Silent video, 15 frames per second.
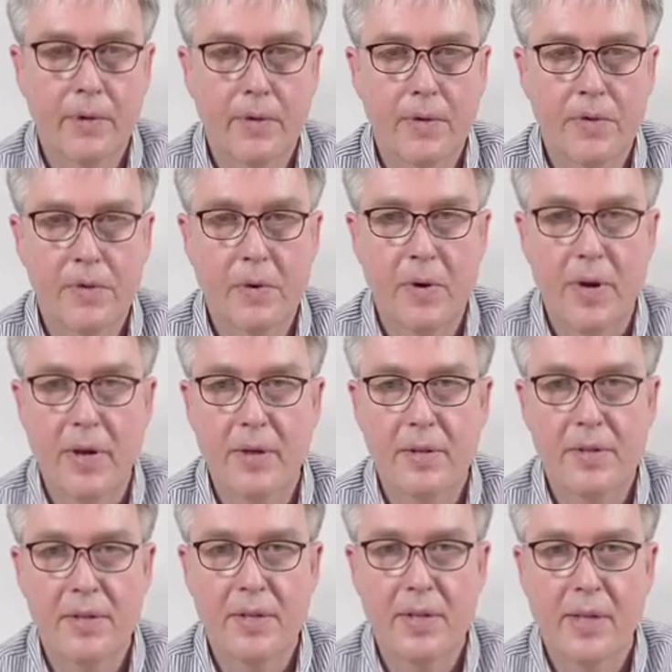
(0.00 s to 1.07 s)
Sorry,
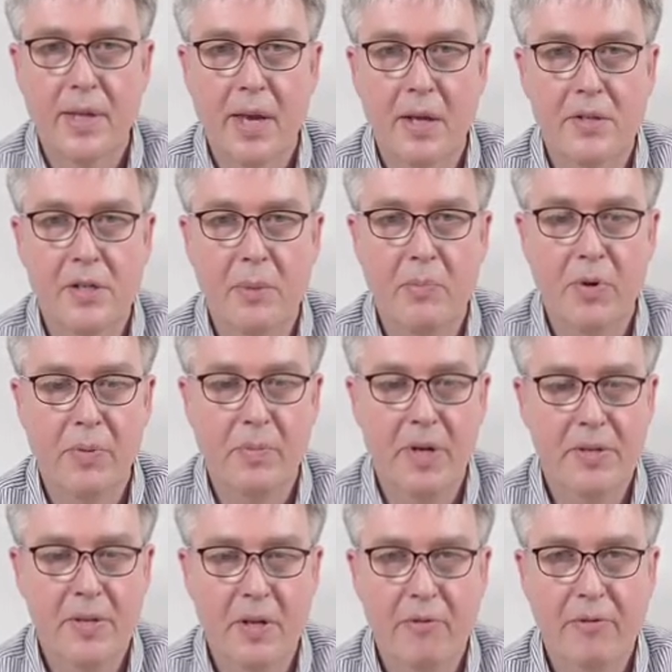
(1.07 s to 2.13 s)
just catch up with
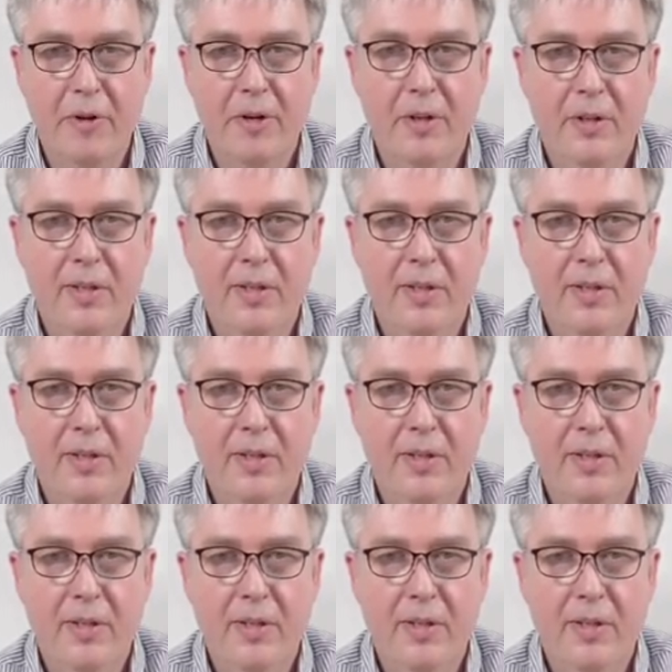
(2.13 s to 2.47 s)
myself here.